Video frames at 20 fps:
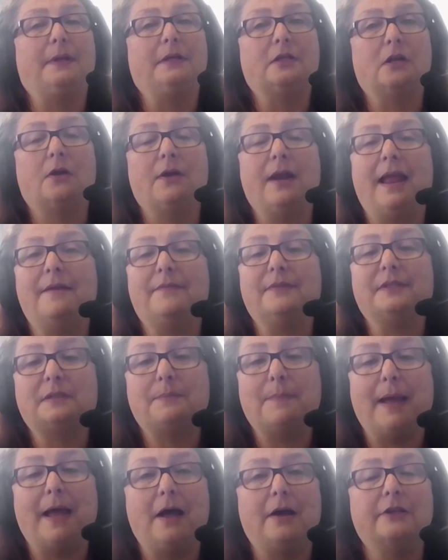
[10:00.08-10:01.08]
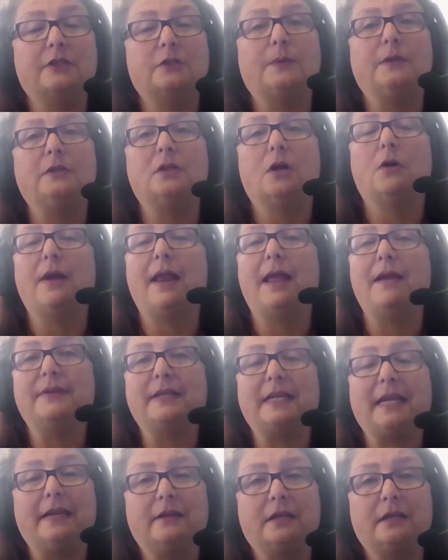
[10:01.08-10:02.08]
we don't have a spouse, we don't have
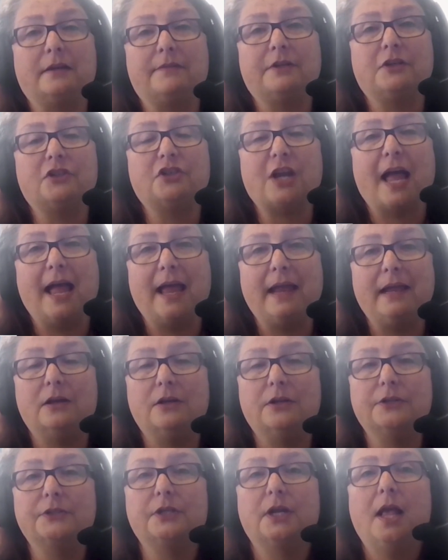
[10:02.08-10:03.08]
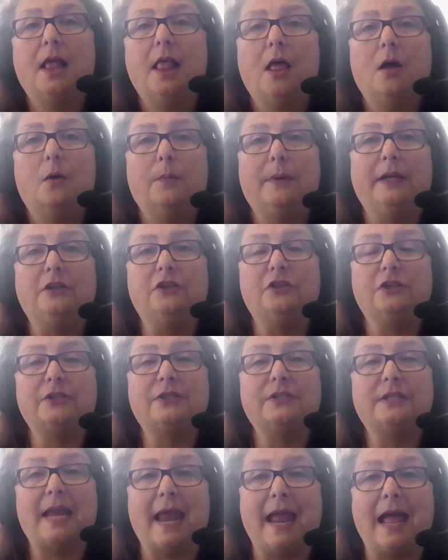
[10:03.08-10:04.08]
a caregiver child, we
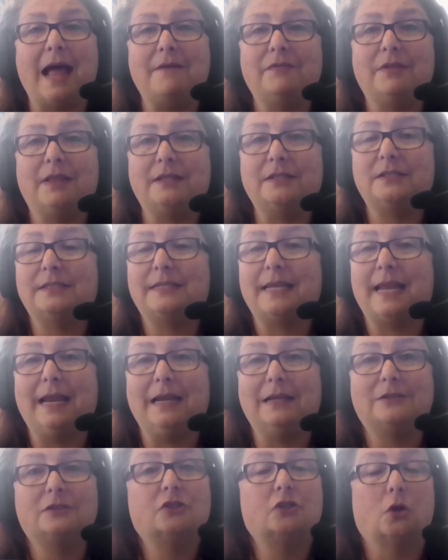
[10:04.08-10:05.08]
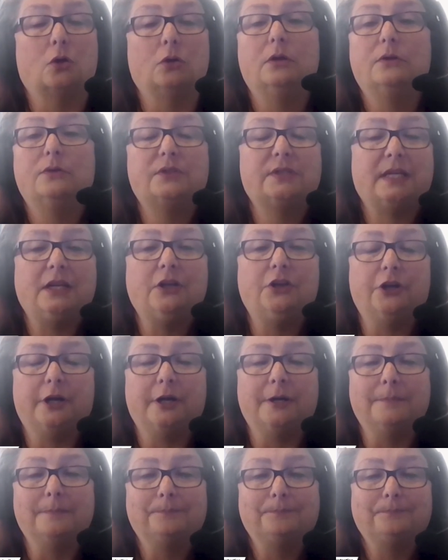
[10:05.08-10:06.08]
just have, let's say, a solo
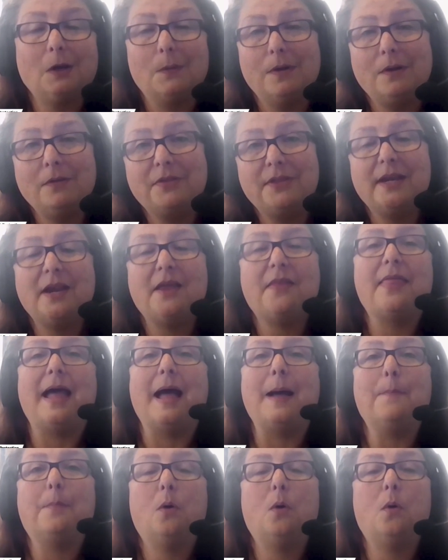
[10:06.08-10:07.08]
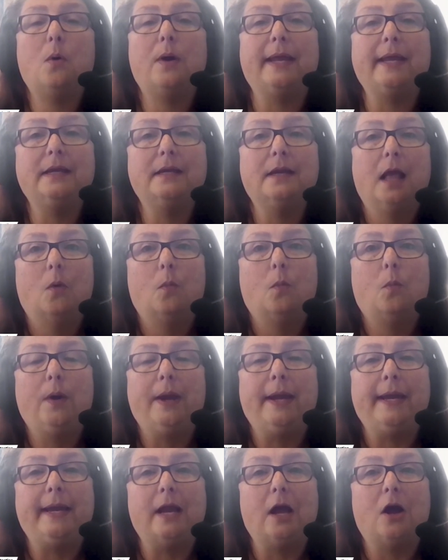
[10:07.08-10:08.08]
senior. Well, then at that point,
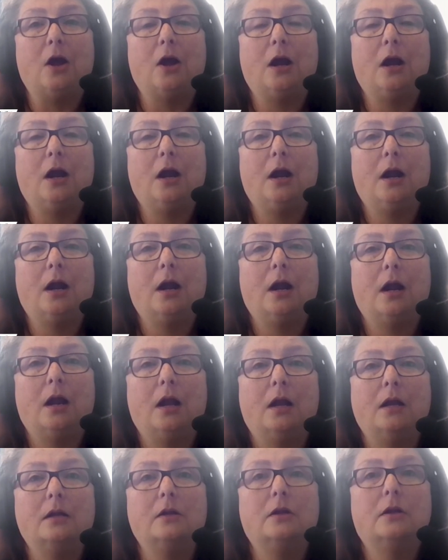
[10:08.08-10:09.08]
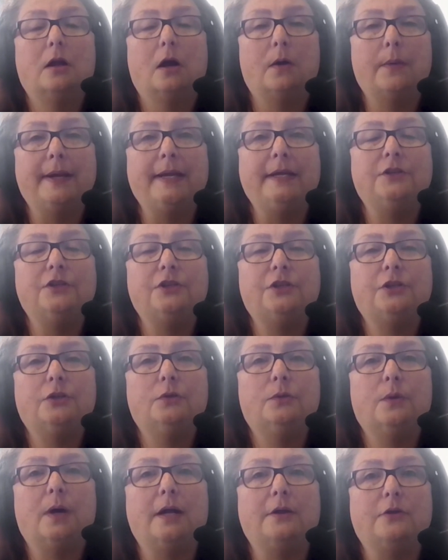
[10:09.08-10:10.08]
we are going
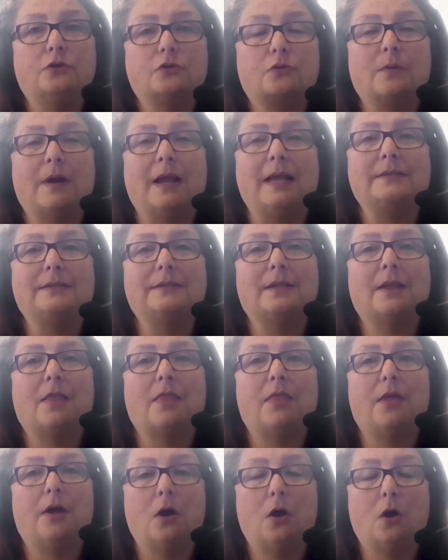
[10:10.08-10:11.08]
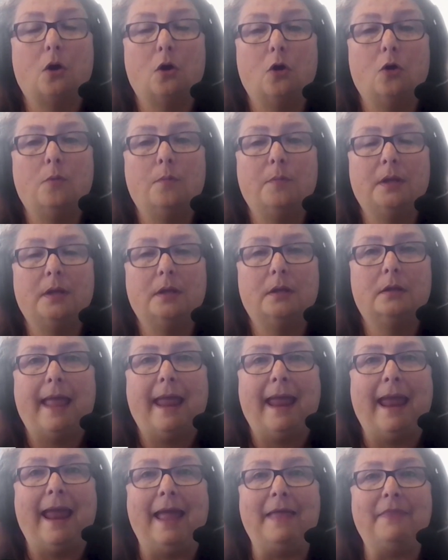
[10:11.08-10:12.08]
to address the home
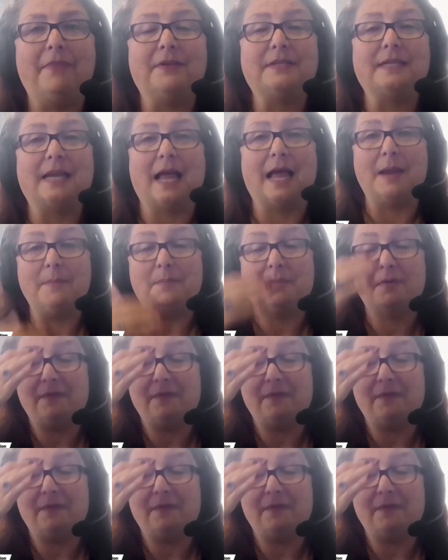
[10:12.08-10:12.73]
at the time